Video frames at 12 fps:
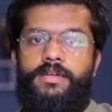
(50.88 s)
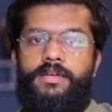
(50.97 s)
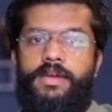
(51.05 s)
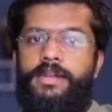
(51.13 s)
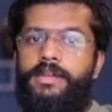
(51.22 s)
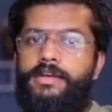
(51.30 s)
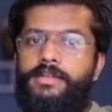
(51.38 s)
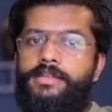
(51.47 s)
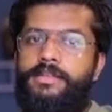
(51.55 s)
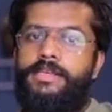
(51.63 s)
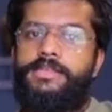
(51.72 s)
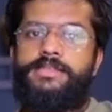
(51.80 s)
and
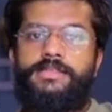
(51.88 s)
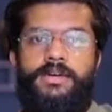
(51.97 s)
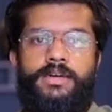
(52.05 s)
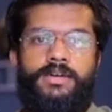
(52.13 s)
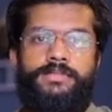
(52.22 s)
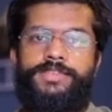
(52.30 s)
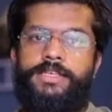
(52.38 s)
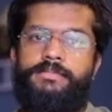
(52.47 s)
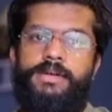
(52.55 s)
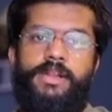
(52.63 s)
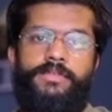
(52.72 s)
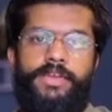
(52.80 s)
this
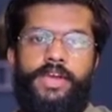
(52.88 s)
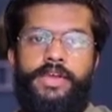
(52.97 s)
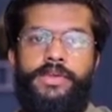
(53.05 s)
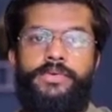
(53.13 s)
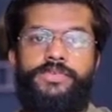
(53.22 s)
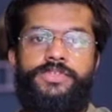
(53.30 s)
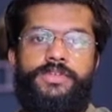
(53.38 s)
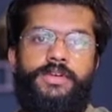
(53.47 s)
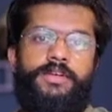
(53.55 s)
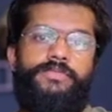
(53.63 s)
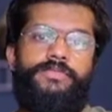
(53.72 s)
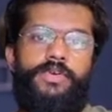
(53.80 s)
symbol we are used
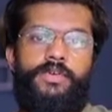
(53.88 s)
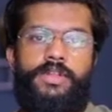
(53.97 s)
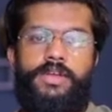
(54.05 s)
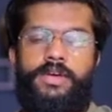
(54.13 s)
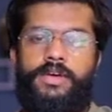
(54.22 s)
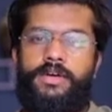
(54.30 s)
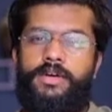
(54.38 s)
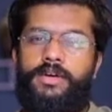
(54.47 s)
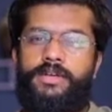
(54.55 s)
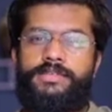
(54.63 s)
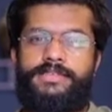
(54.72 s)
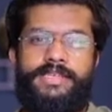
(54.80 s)
for
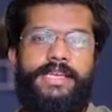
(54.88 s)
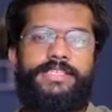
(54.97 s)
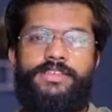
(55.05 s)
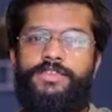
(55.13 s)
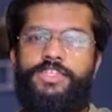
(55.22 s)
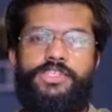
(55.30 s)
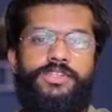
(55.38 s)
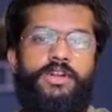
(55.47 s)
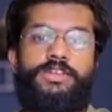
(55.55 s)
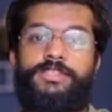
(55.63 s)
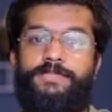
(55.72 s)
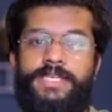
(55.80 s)
the sex which is
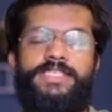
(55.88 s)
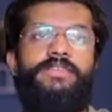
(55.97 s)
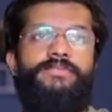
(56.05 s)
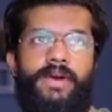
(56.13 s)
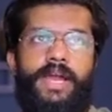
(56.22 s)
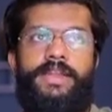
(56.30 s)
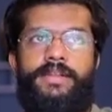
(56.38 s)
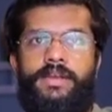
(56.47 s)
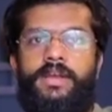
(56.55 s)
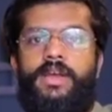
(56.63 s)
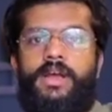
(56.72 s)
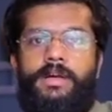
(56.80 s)
not specified.
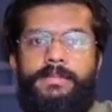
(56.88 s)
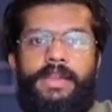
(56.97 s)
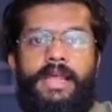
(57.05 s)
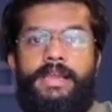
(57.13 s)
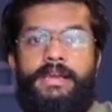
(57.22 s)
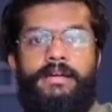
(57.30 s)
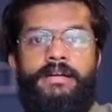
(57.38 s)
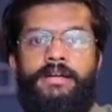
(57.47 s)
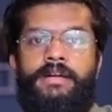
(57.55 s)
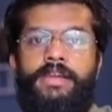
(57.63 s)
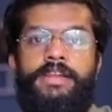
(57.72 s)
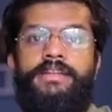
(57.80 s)
I mean, like
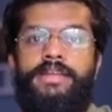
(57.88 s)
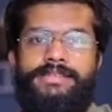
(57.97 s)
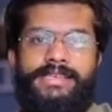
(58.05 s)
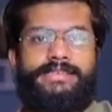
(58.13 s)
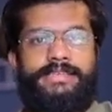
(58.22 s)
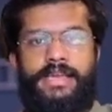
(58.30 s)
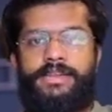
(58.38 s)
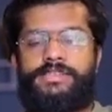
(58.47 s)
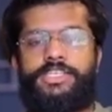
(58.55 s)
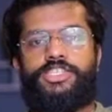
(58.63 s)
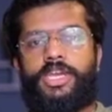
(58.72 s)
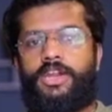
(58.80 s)
intersex and
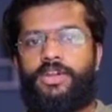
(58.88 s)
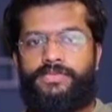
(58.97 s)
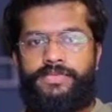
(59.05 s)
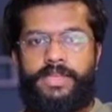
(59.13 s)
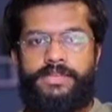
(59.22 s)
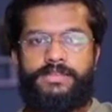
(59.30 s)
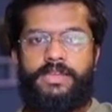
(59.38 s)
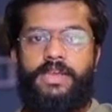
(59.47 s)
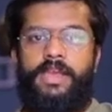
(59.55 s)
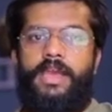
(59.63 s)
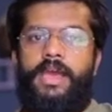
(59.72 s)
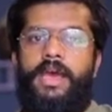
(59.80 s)
such kind of things.
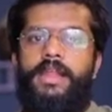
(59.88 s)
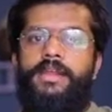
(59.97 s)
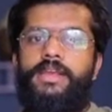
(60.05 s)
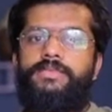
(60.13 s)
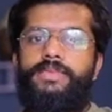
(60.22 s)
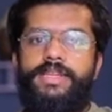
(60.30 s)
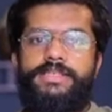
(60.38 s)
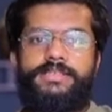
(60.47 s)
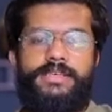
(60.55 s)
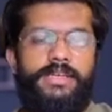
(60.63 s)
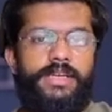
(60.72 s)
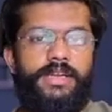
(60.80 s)
And if any
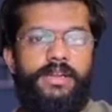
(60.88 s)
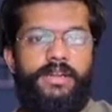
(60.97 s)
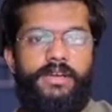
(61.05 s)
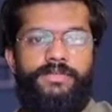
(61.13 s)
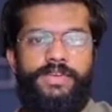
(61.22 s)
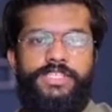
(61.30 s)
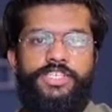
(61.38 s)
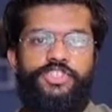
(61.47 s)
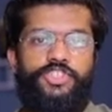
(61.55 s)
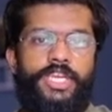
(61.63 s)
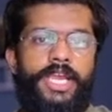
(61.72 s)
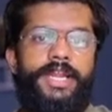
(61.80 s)
circle which
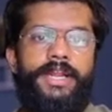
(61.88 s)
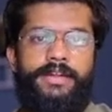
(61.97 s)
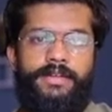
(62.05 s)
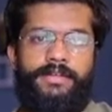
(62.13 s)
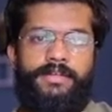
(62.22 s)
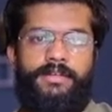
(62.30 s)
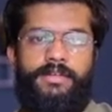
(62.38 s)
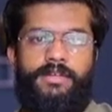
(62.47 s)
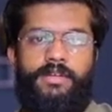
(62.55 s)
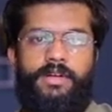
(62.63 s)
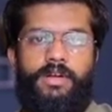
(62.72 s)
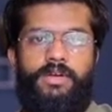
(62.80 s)
is shaded,
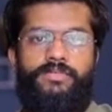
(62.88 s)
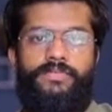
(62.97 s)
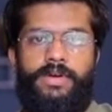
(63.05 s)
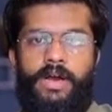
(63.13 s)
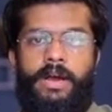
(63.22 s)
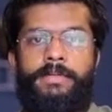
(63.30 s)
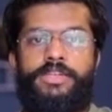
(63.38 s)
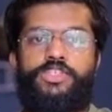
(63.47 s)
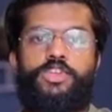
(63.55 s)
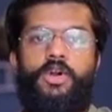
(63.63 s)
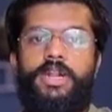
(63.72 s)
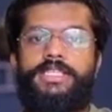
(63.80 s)
I mean solid